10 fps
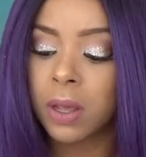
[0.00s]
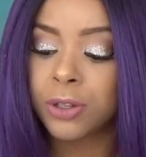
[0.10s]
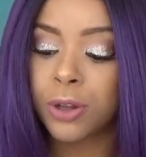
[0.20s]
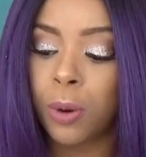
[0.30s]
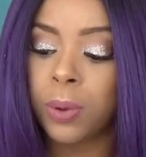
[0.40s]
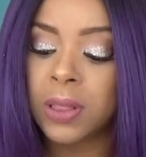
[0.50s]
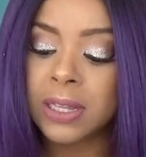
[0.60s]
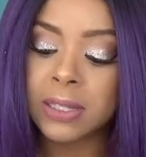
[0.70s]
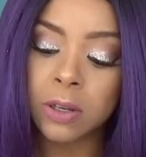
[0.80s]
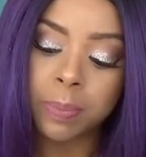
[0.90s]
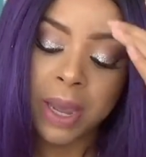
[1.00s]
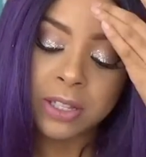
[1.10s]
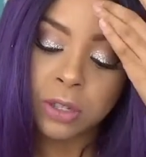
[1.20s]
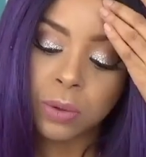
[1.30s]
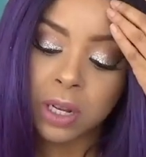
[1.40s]
So with these silk
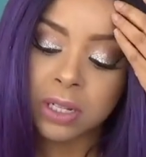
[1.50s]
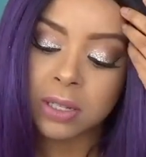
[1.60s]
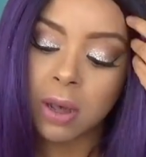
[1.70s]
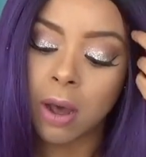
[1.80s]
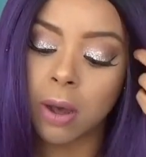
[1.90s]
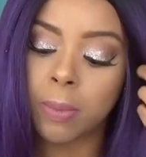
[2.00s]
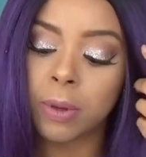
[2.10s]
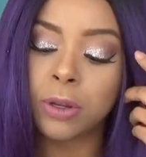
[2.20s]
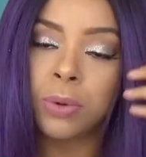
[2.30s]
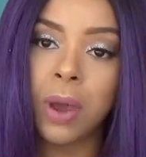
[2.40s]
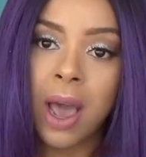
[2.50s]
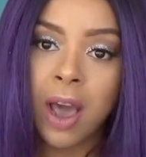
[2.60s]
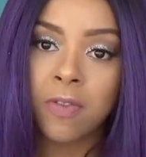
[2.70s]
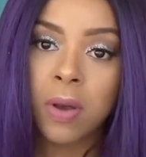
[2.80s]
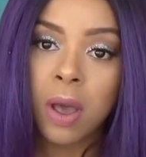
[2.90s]
base units, um, you do
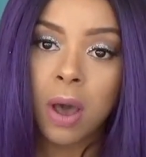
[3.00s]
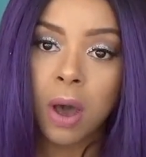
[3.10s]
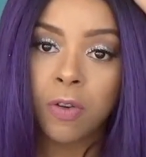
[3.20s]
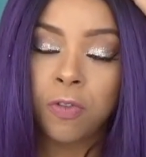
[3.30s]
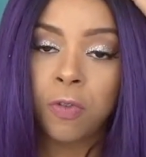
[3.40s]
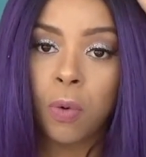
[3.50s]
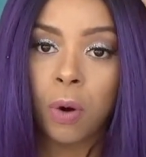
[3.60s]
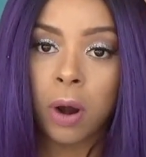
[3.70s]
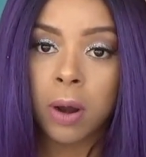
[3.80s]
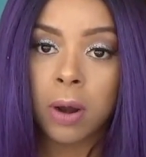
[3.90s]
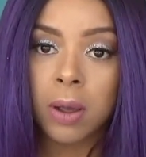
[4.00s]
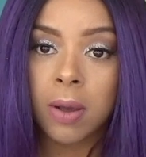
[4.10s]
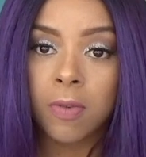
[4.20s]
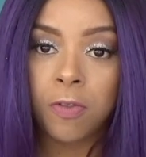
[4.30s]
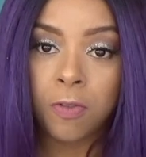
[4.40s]
have a four
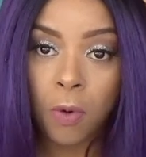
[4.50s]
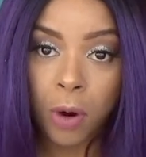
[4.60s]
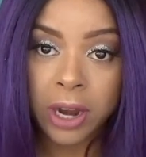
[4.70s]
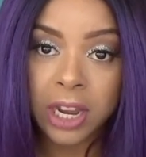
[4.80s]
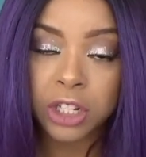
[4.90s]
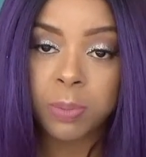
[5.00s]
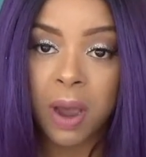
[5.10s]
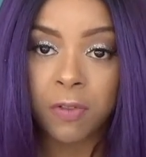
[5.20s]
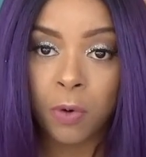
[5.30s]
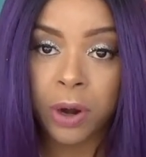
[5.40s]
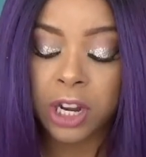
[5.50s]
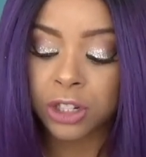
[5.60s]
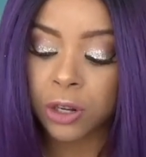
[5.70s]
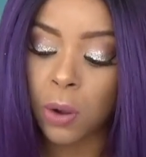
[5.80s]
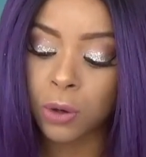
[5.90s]
four inch by four
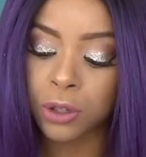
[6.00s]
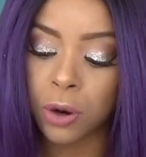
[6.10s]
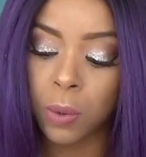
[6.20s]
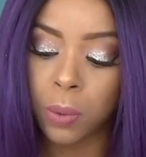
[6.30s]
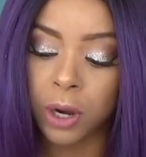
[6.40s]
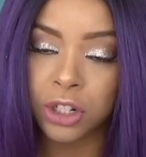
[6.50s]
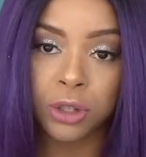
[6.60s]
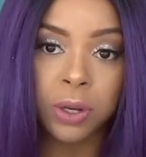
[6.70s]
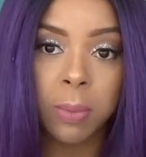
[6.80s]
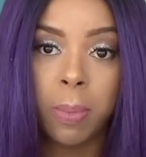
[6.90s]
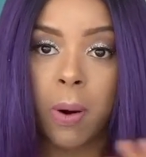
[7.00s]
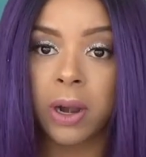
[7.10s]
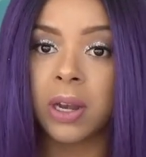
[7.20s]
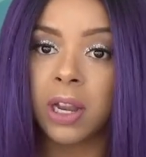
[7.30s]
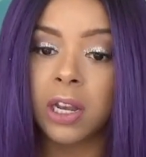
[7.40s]
inch closure, which you can
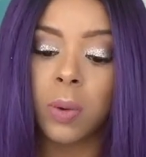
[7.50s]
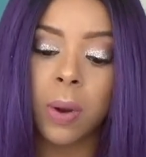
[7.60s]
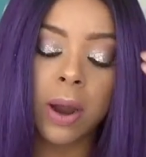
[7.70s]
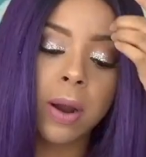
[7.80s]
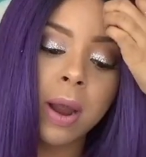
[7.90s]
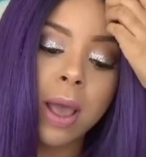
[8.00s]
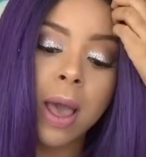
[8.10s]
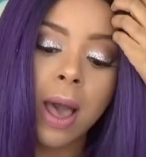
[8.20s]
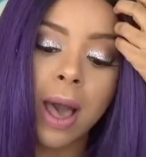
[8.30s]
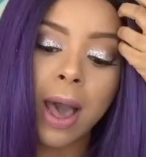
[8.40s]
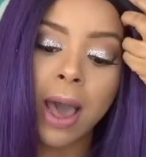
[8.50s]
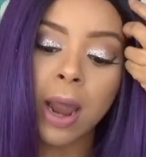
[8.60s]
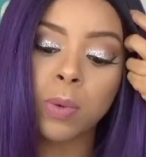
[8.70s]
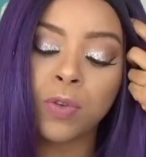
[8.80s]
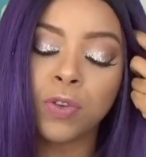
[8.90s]
part it anywhere.
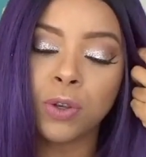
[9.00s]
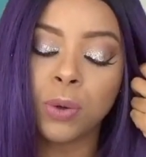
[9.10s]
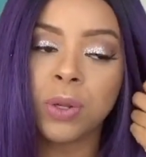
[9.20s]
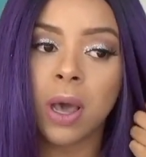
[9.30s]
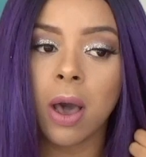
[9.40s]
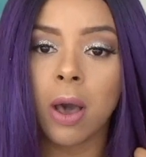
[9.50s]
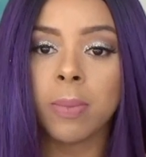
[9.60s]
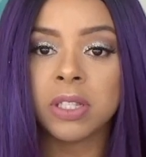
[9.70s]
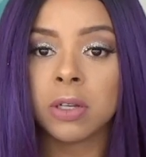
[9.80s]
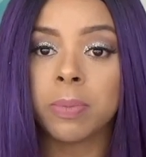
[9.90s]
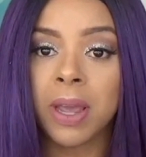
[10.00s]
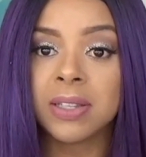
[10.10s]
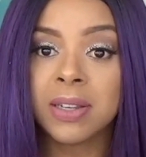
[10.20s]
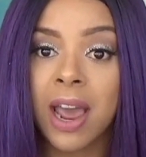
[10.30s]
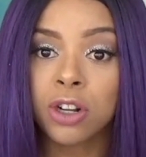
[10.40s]
I reviewed um, Silk
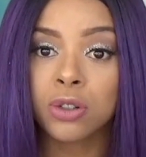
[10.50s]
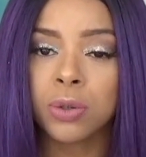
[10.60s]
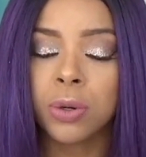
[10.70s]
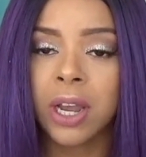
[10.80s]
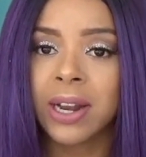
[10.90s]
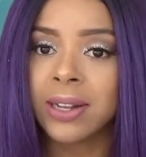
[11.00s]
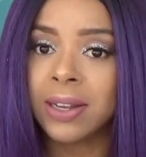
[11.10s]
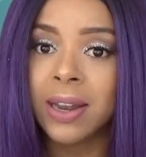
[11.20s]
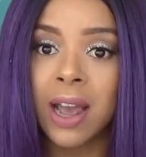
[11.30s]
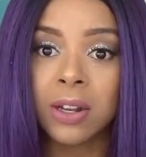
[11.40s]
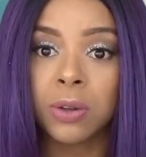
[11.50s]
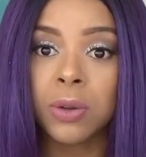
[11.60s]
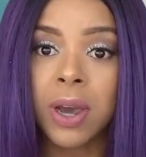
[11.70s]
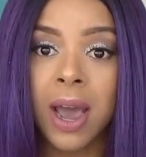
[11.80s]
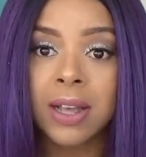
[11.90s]
Base Natural and I did not do
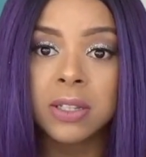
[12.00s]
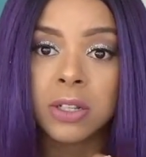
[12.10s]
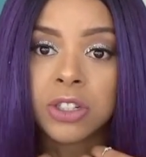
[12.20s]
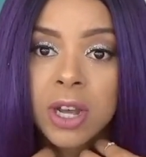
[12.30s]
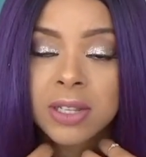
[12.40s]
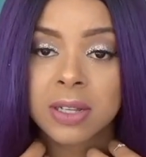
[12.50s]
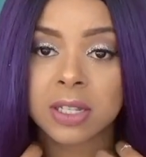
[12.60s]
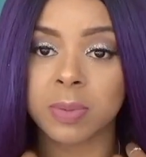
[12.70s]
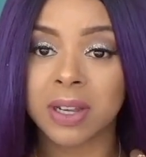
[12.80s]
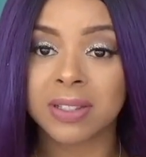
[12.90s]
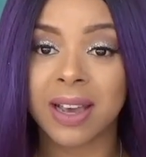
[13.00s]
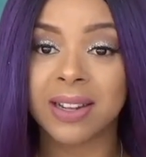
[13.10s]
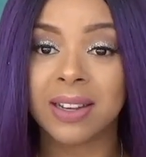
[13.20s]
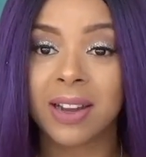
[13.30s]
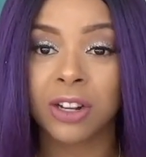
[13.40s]
you guys justice because
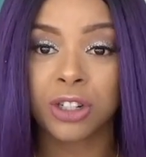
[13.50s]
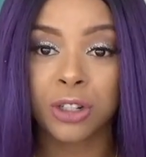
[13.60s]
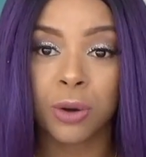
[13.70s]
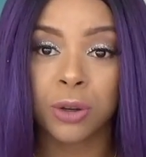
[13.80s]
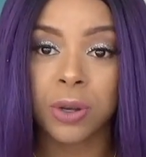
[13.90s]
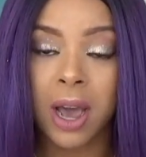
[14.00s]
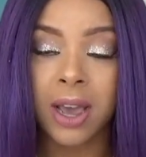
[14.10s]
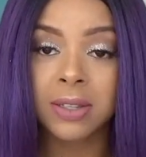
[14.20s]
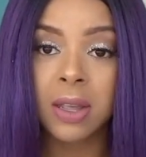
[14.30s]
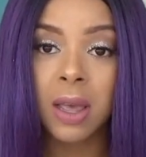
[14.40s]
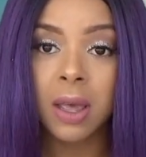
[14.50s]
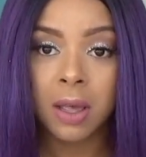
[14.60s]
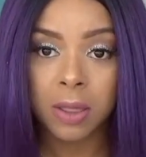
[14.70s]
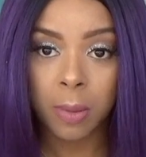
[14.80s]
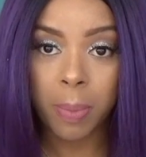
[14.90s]
I did not show you guys
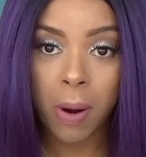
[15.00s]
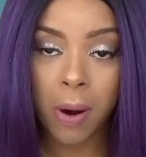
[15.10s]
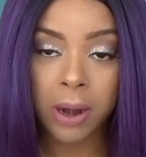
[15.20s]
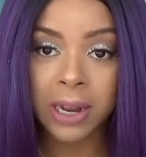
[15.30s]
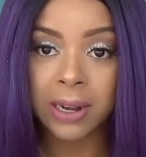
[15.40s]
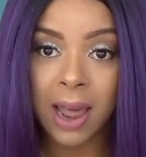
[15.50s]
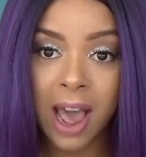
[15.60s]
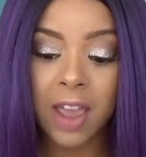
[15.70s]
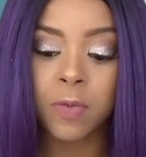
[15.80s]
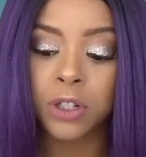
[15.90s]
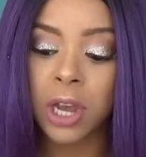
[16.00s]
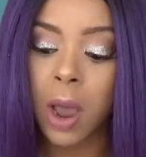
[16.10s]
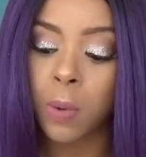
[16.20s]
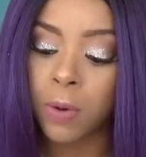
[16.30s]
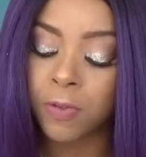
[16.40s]
the parting live, which
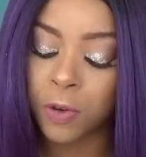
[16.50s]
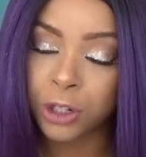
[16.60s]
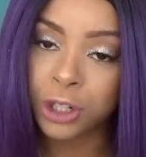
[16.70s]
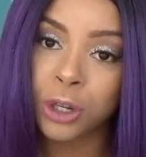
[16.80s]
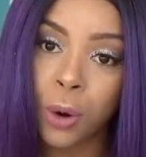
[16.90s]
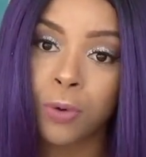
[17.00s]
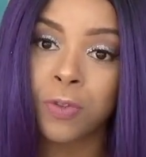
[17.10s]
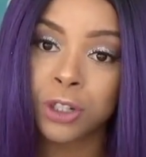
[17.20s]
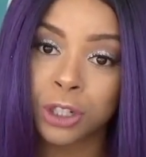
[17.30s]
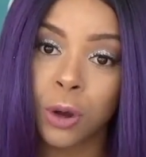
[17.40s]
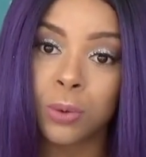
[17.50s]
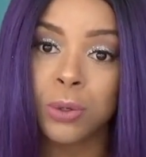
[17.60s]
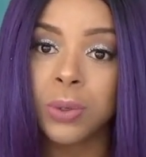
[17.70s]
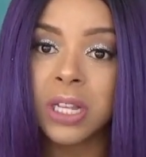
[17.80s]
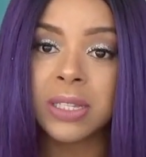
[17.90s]
I will for sure, for sure
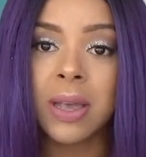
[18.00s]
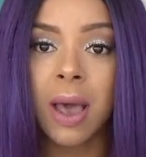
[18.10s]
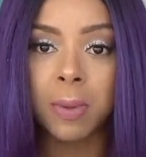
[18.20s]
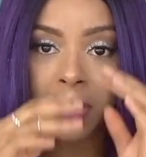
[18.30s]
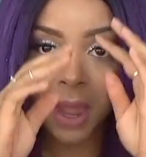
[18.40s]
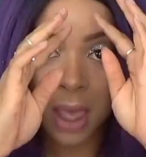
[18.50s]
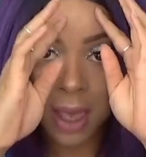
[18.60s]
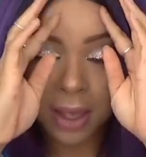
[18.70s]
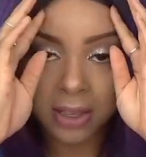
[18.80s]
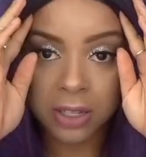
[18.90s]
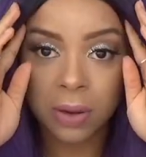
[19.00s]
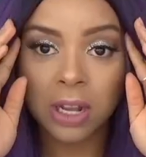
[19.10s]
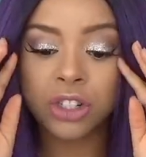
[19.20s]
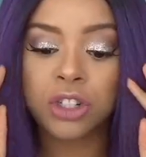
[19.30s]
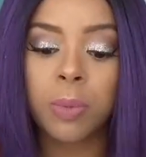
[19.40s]
do this time. So
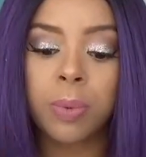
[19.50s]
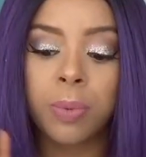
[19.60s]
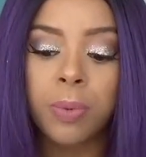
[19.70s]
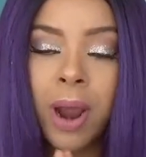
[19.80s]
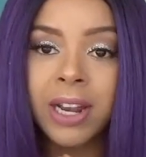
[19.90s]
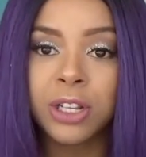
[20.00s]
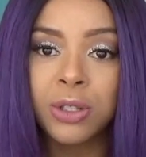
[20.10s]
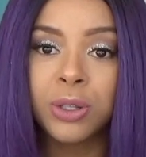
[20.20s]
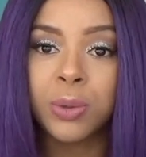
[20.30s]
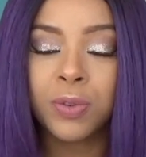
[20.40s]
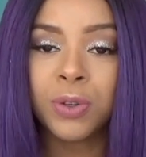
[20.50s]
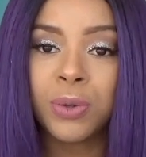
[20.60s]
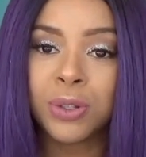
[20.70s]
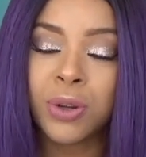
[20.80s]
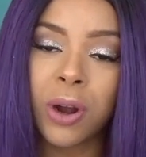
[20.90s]
let's jump right into the
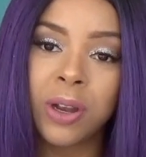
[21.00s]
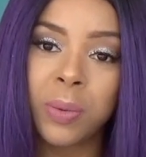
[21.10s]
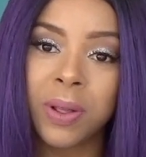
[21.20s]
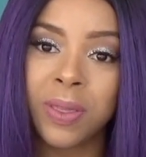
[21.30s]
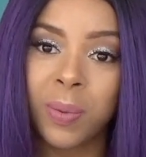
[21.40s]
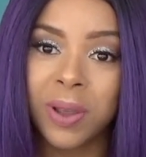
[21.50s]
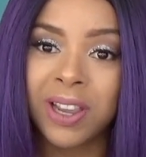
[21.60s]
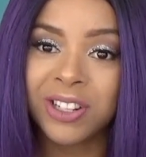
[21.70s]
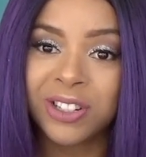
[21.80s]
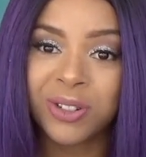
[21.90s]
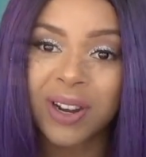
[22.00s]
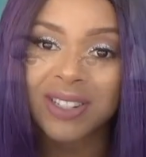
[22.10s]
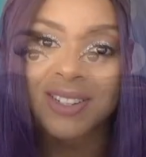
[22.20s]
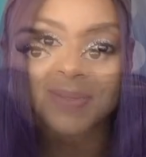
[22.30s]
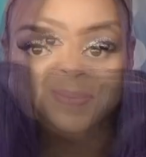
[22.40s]
review starting with the wig
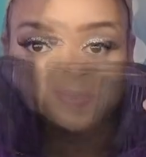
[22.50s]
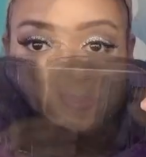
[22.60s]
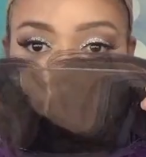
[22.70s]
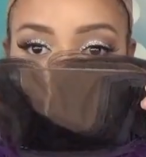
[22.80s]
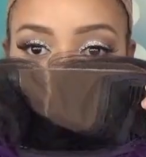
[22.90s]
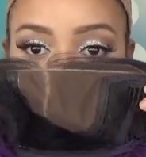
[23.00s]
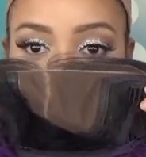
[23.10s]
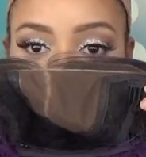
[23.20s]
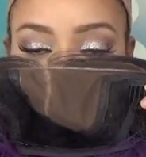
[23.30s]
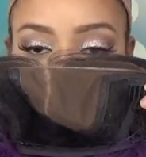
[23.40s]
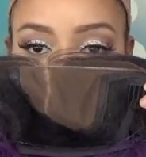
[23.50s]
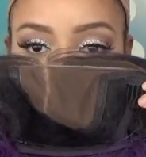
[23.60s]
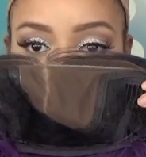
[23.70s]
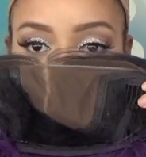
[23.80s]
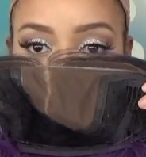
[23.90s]
construction. This unit has two
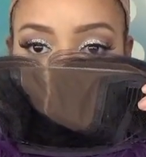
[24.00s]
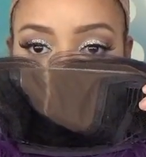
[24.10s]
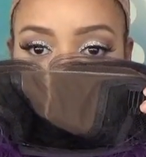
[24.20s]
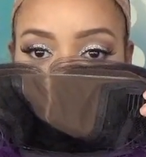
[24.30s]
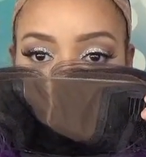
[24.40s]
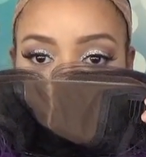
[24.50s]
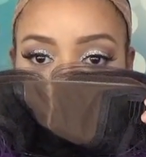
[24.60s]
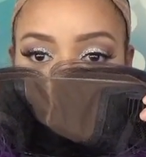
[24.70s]
frontal combs at the